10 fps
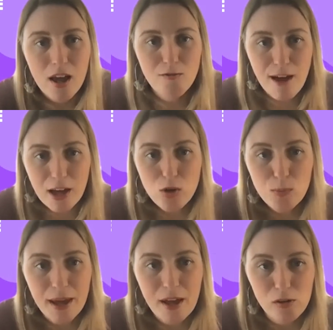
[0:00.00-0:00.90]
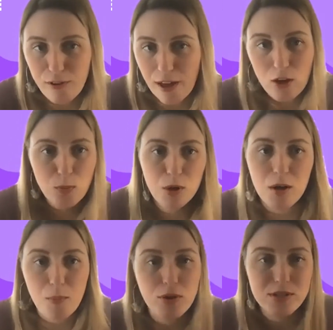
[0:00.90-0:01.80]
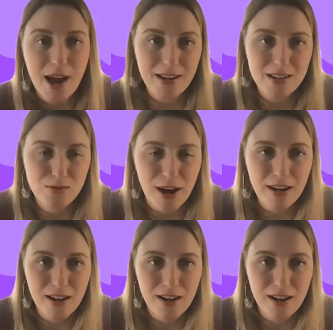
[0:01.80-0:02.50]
valuable on both sides, right?